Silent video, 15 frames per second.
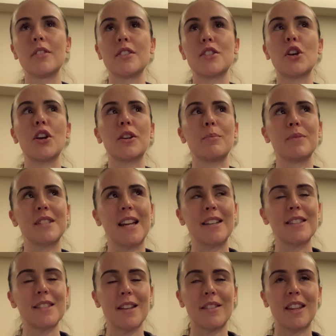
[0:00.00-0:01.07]

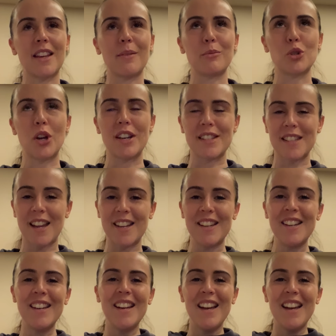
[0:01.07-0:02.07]
circumstance, I think I'm trying to say,